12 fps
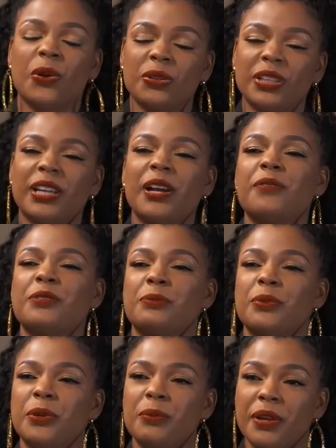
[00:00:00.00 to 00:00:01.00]
totally
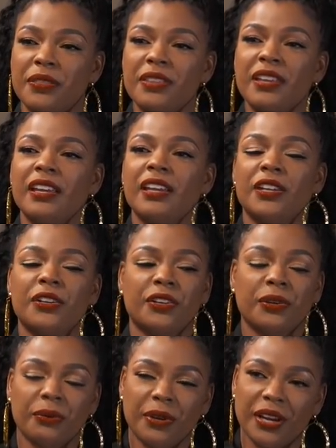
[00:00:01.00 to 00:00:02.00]
comfortable with
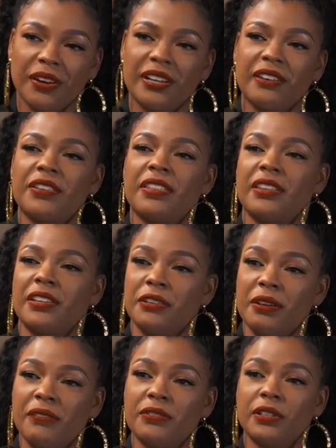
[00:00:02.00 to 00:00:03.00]
your career and everything
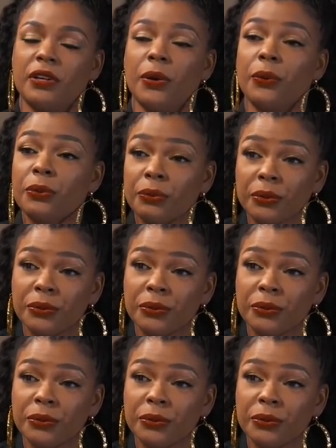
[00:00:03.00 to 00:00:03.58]
that you have to go